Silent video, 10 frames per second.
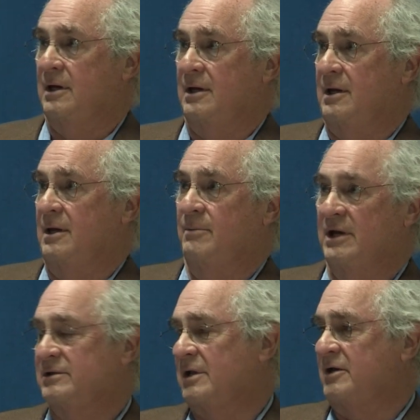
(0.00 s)
it
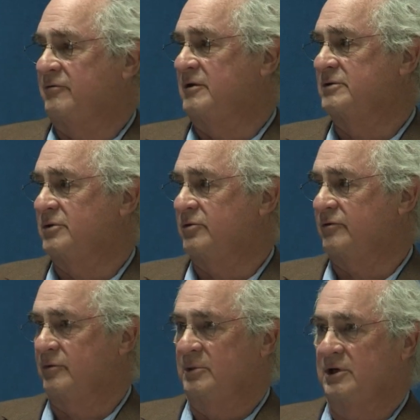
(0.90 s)
makes life easier
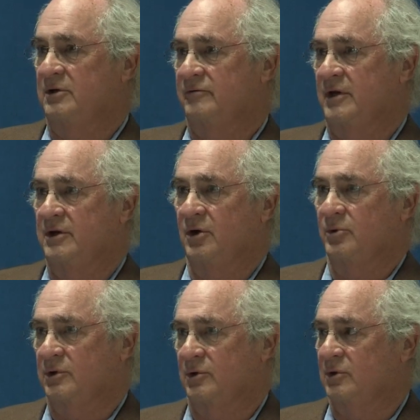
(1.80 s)
for me if they know
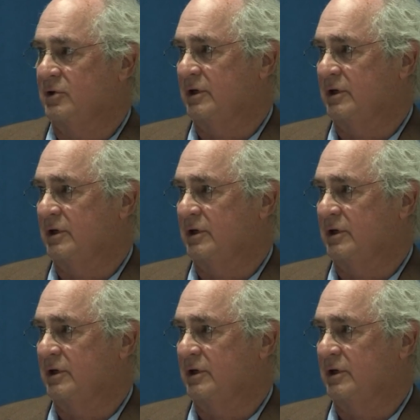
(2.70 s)
what they're looking at.